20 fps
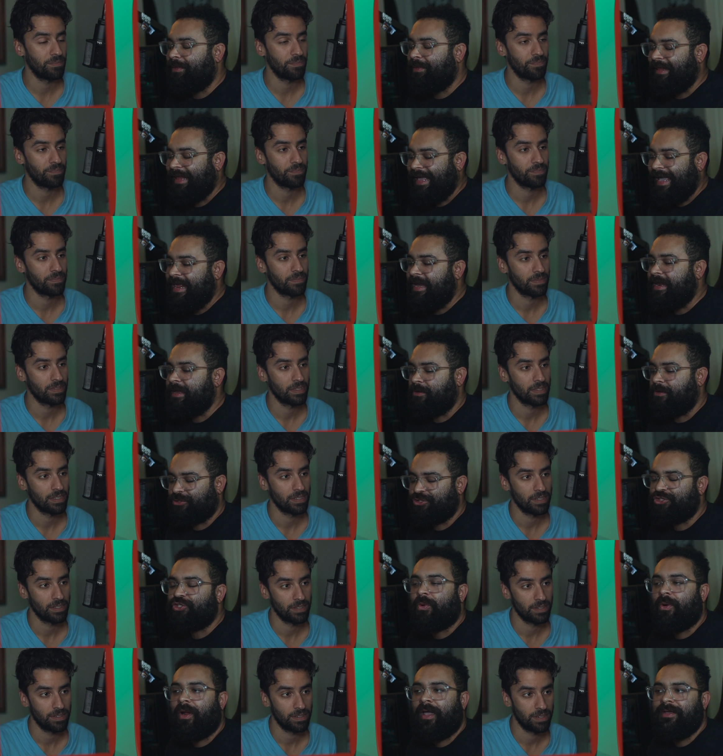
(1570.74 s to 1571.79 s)
Speaker 1: planning or
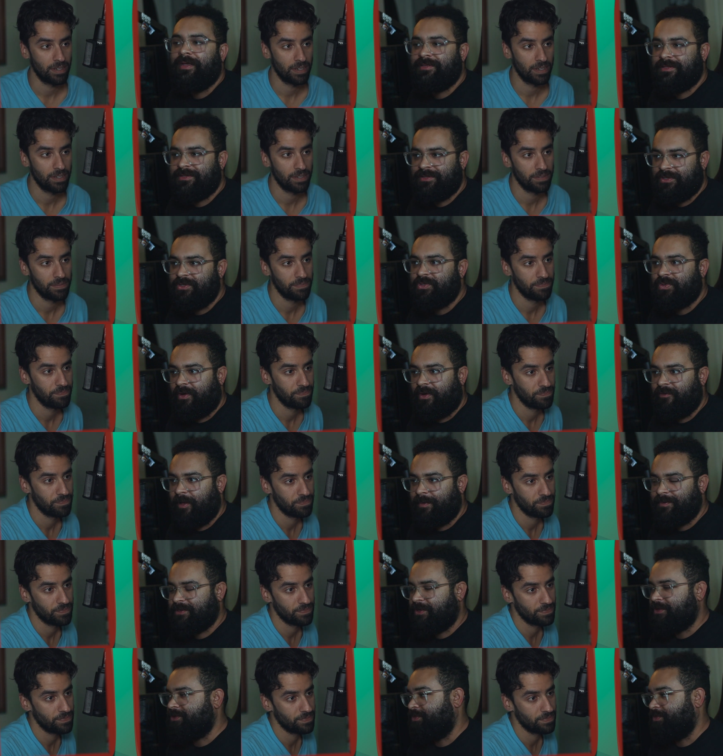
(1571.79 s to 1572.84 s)
trying to do 12
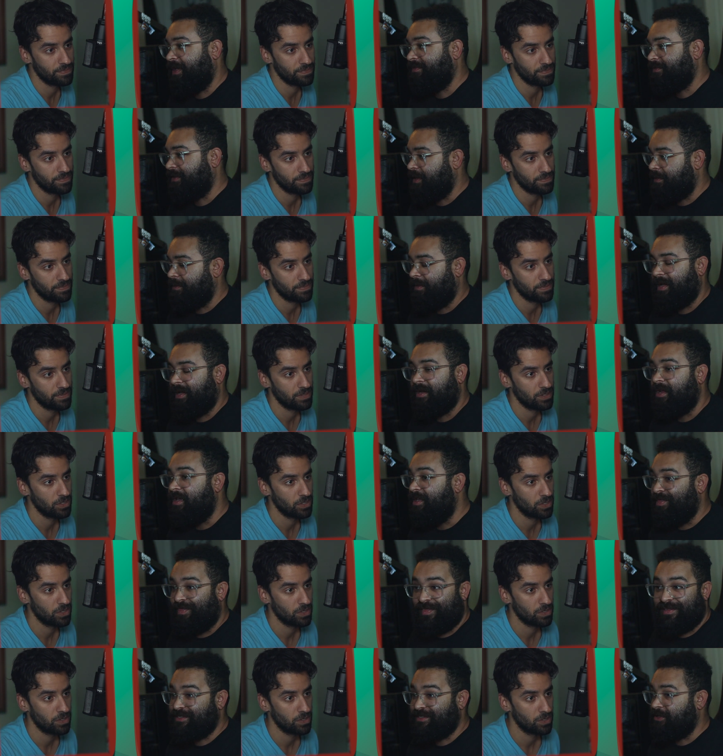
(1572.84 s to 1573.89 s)
episodes, we have to keep in mind
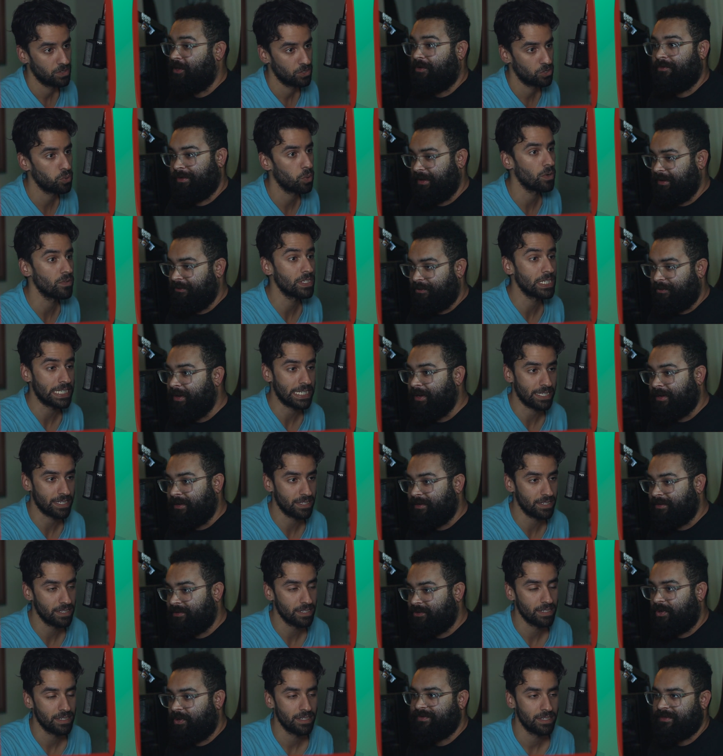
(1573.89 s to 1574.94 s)
this is already 12 written.
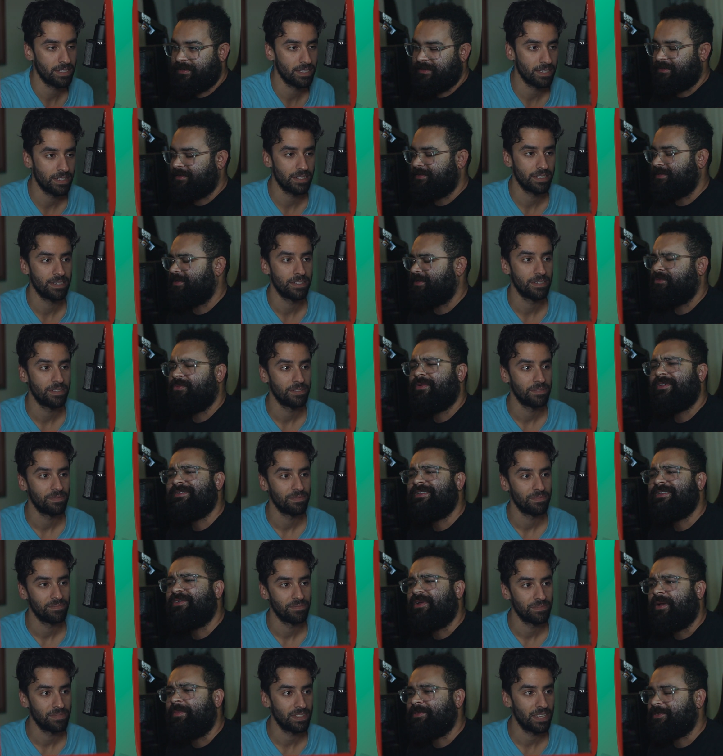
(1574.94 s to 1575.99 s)
seasons. 12 seasons. What is
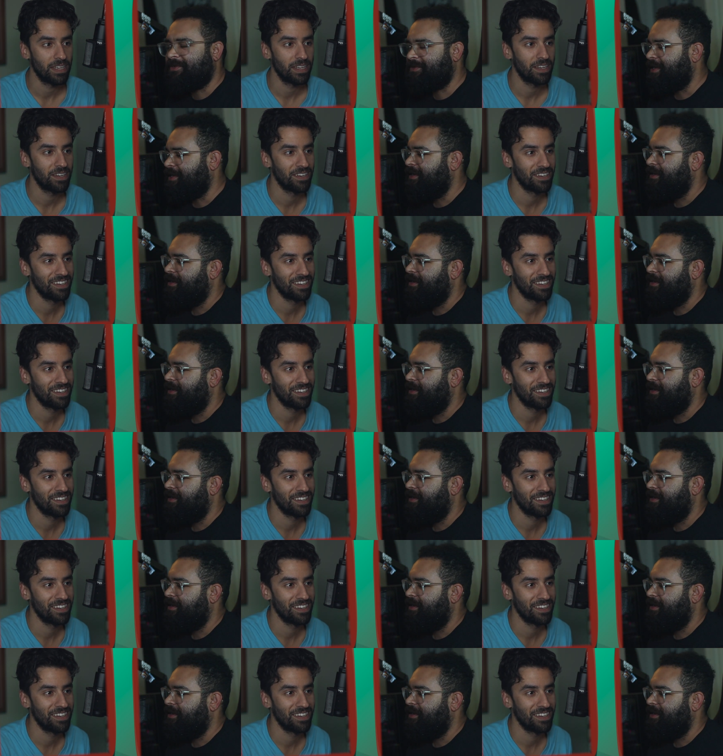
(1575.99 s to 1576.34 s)
it? Episodes.